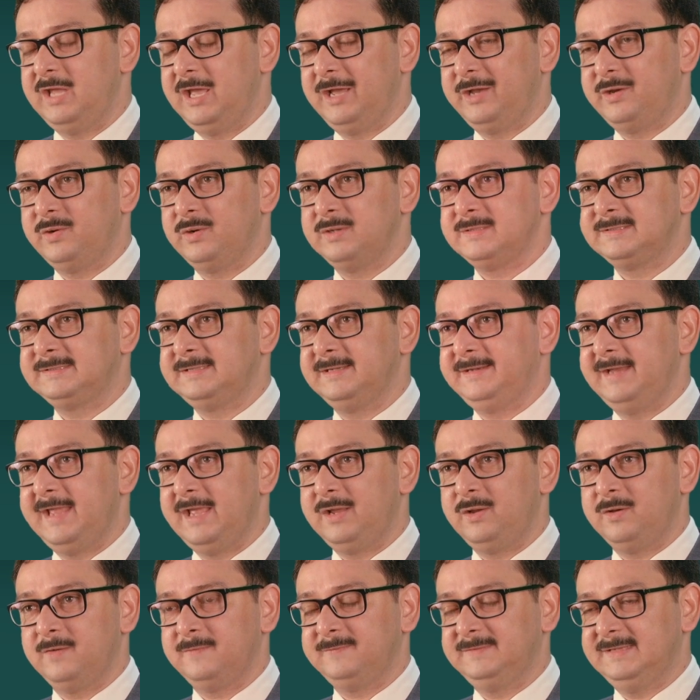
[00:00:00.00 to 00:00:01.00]
across the
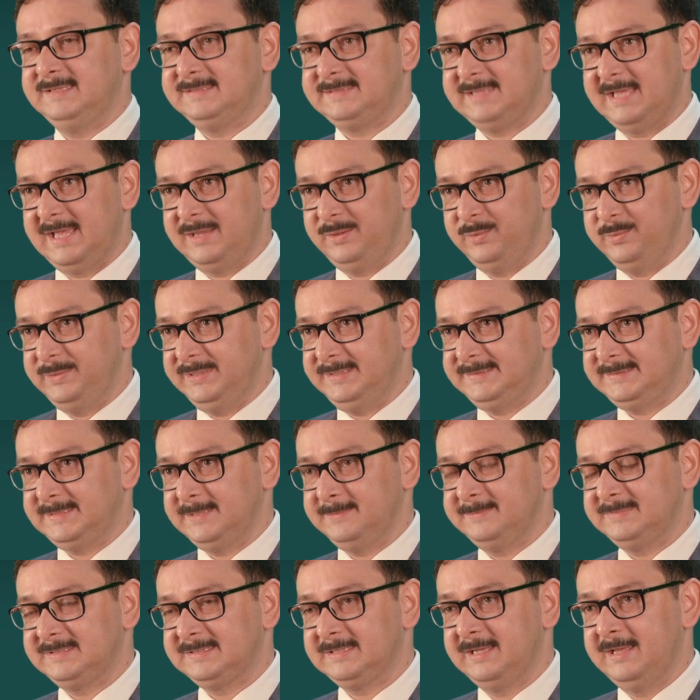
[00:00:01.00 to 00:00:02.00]
neck of these
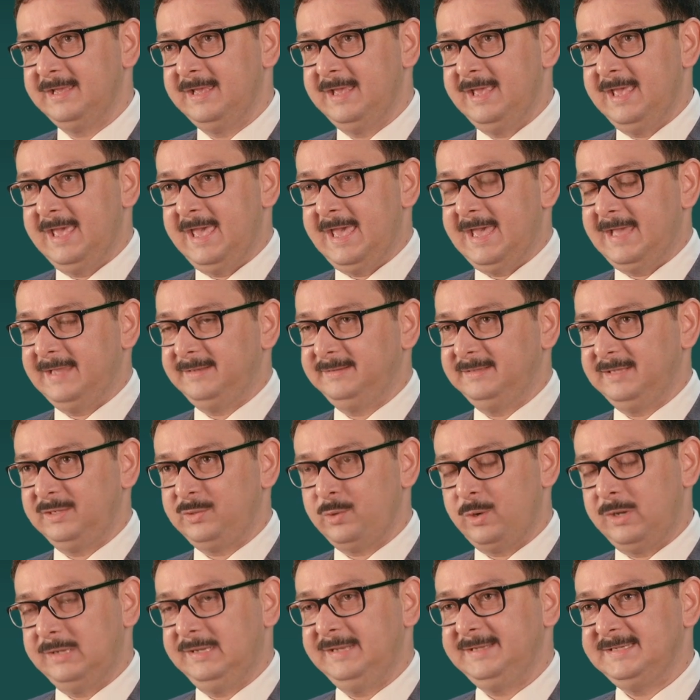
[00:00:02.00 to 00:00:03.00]
aneurysms and the
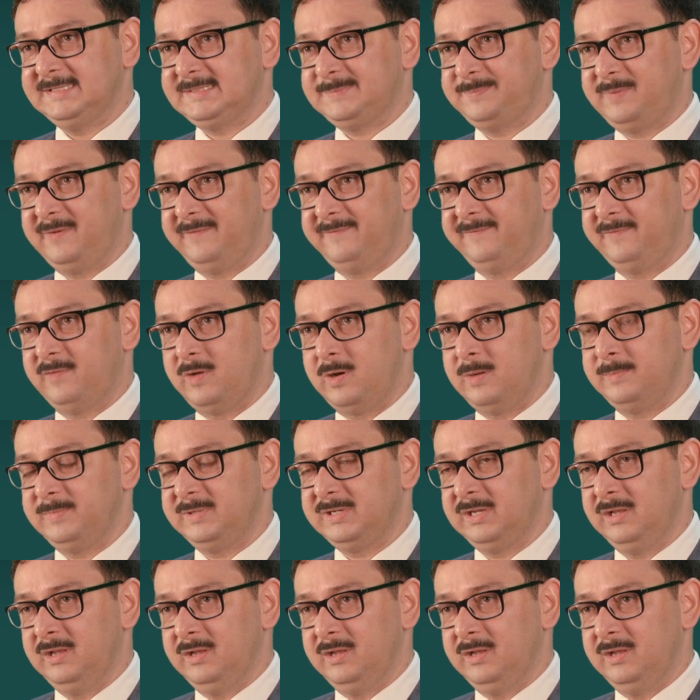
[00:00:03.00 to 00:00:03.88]
coiling is performed.